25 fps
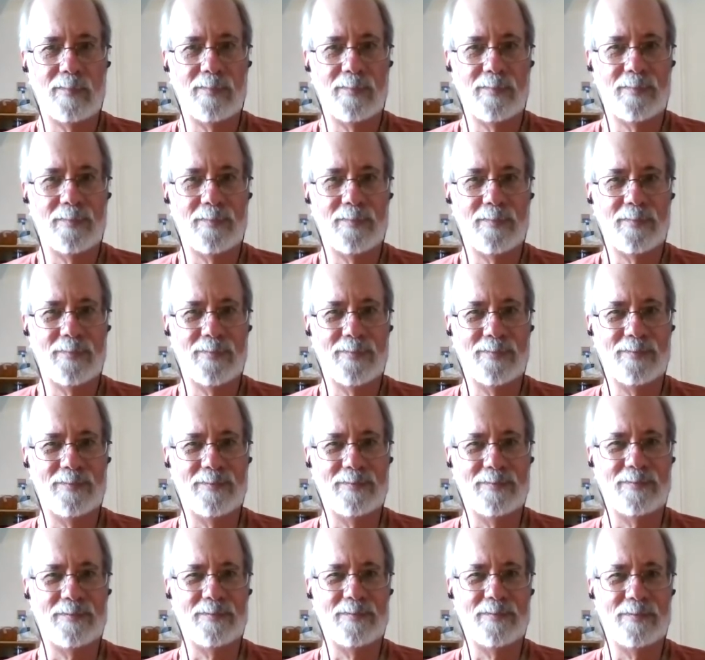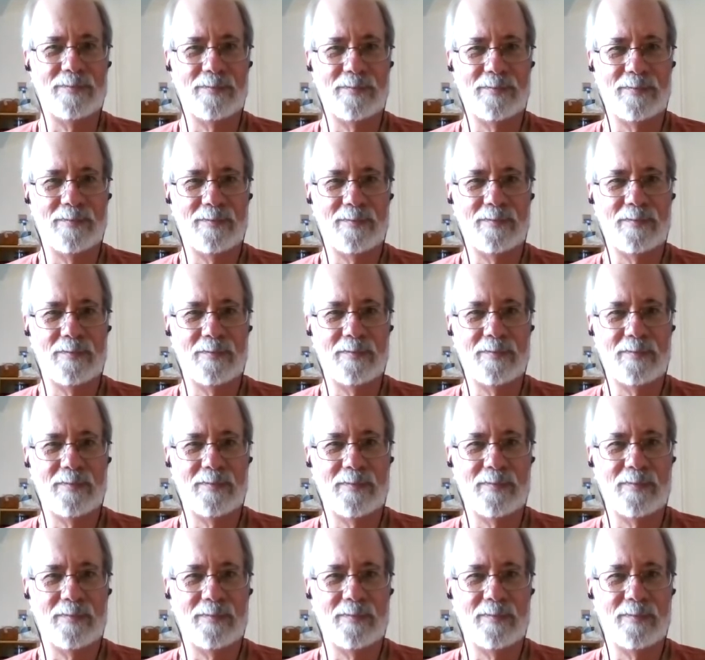
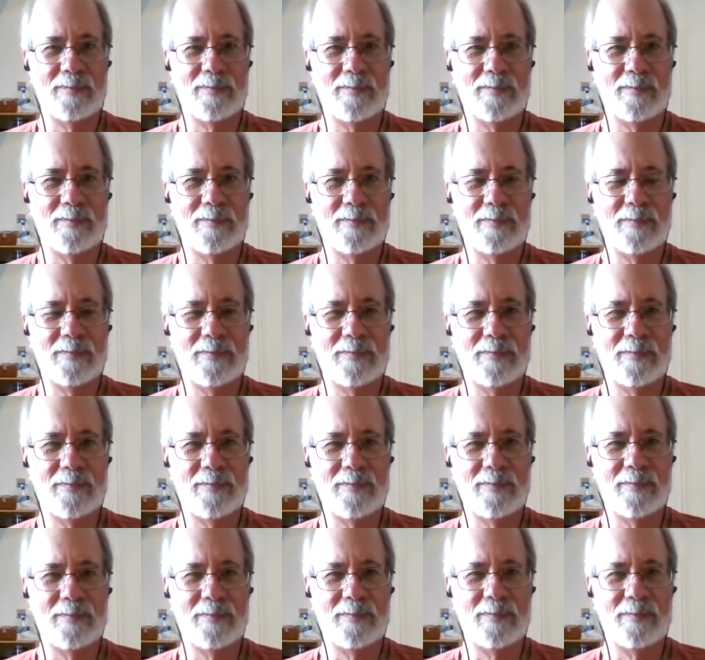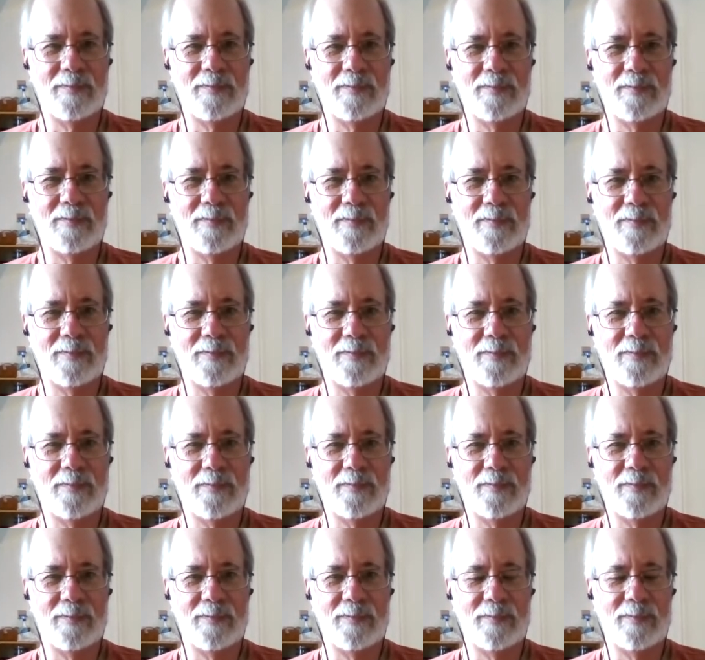
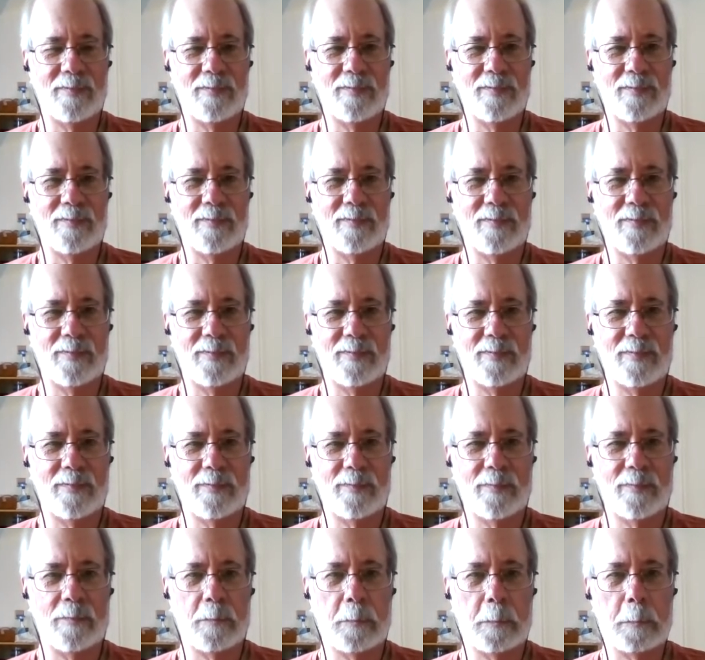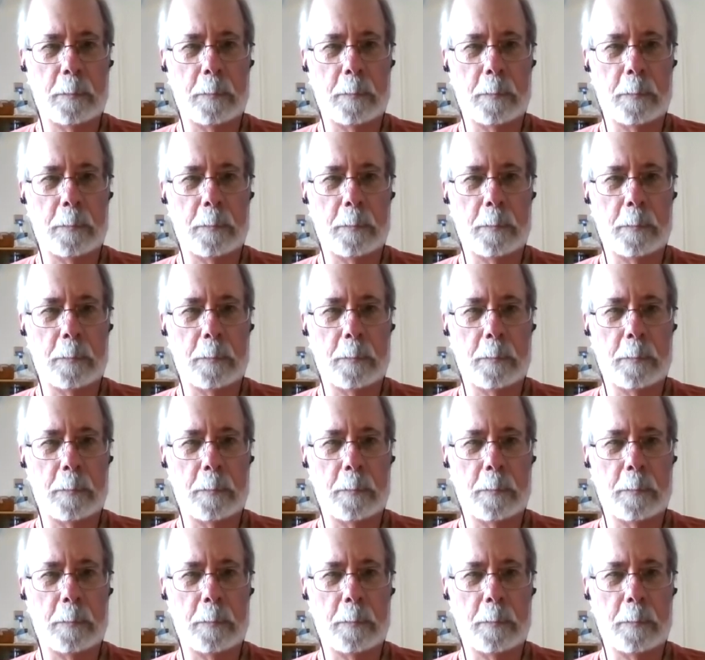(not speaking)